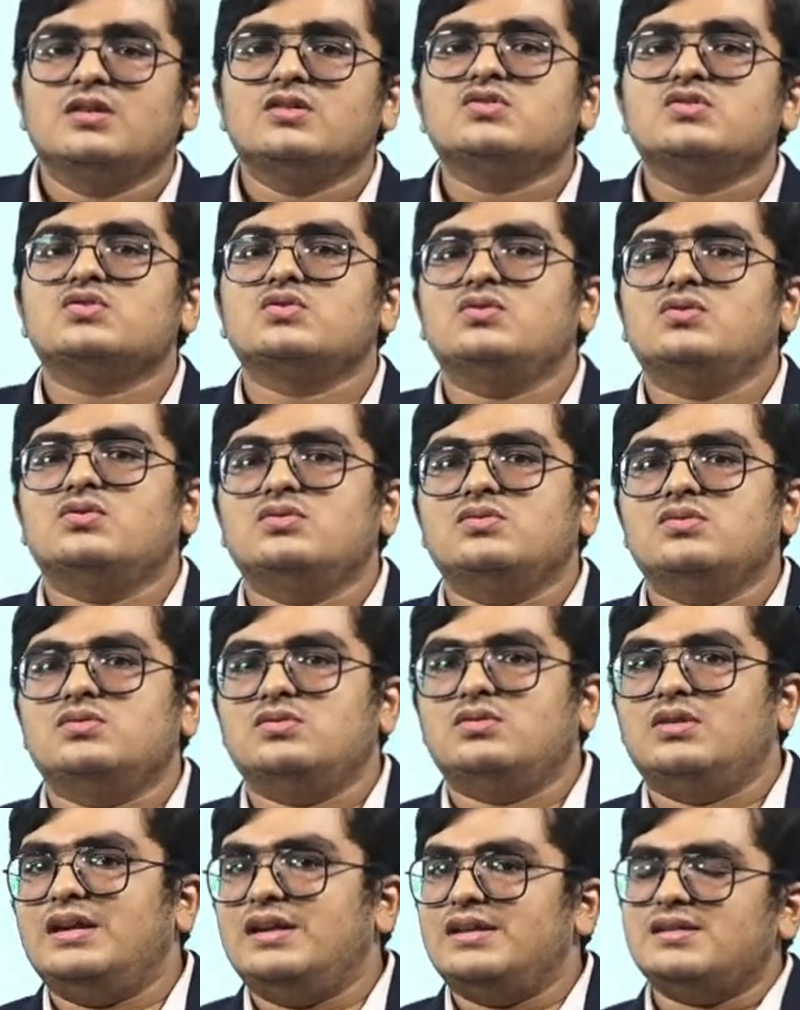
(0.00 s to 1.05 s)

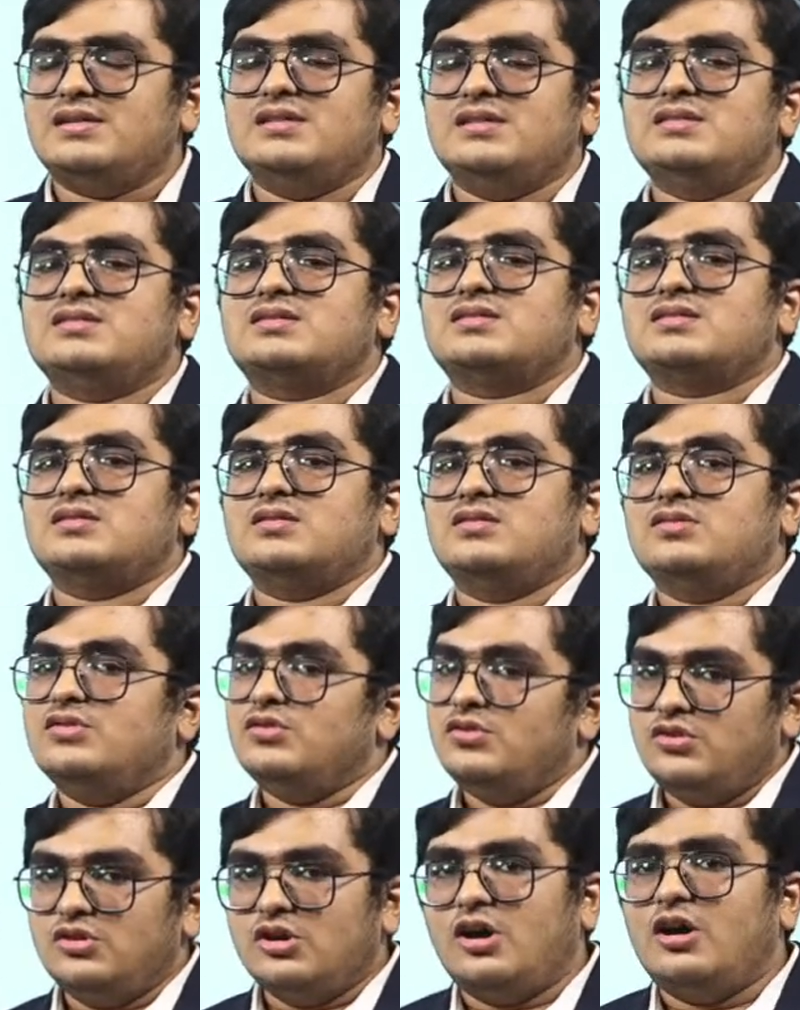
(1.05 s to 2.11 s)
So it is
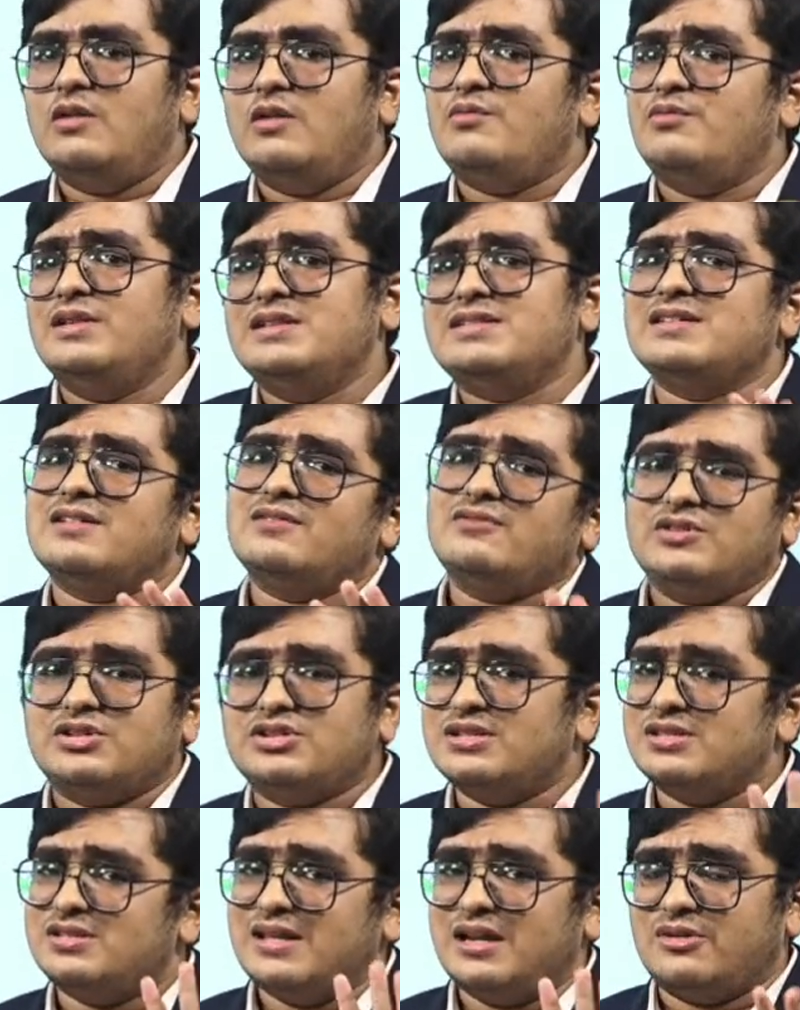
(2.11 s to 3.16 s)
your wills and
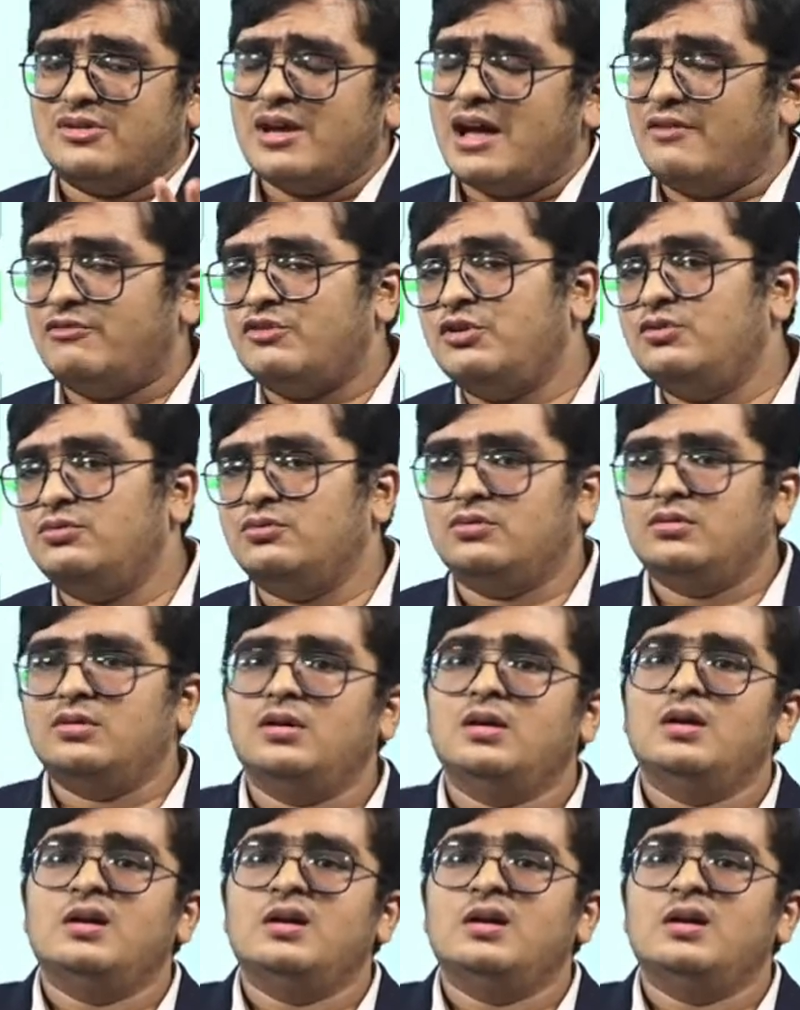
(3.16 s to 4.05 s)
wishes that you have to do.